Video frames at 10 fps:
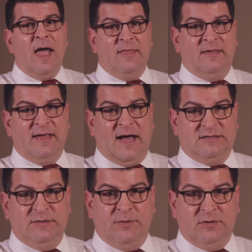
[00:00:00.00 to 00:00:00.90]
and the
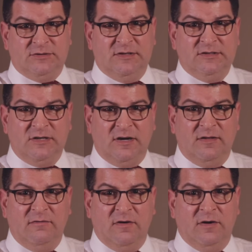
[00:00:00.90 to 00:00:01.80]
taxi pulls to the side of
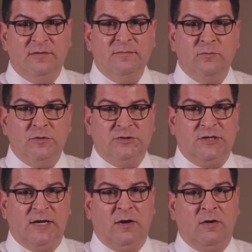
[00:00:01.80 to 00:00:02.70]
the road, which
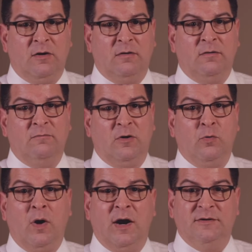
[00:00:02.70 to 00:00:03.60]
they are
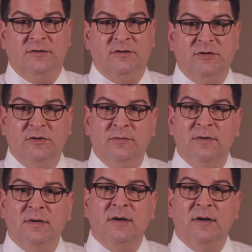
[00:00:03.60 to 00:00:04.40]
required to do,